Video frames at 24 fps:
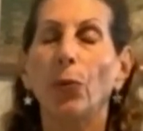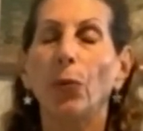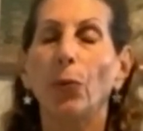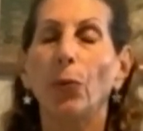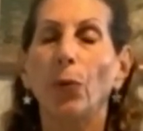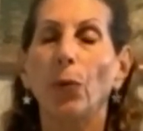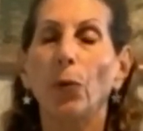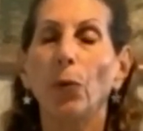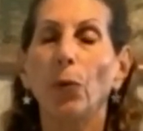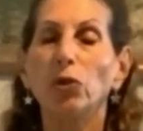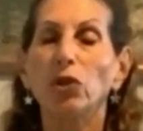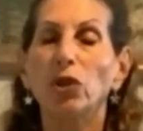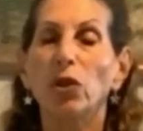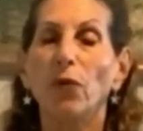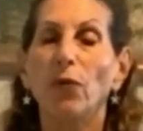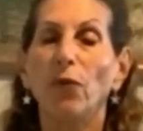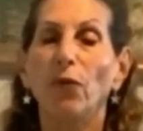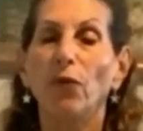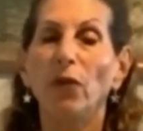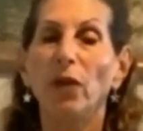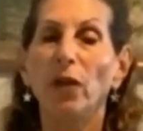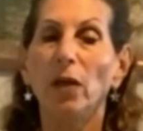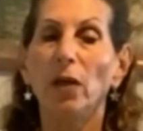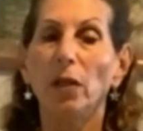you should
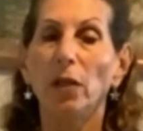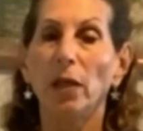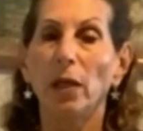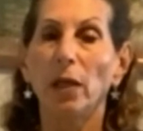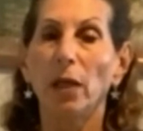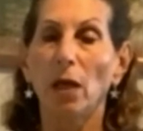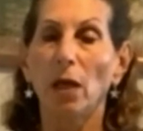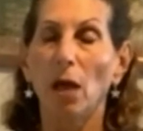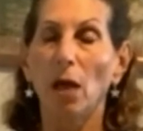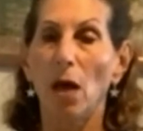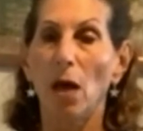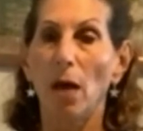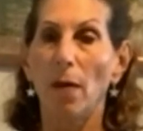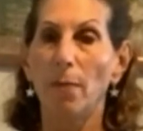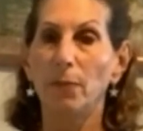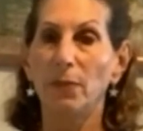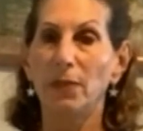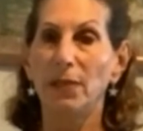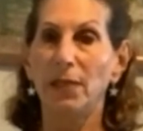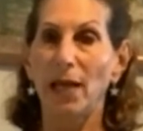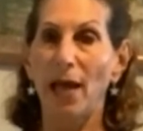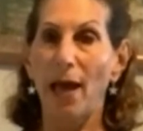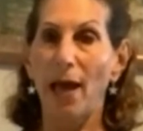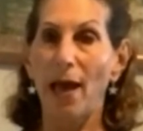feel it come
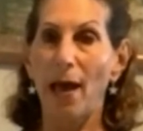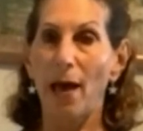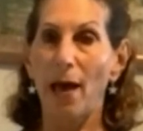down.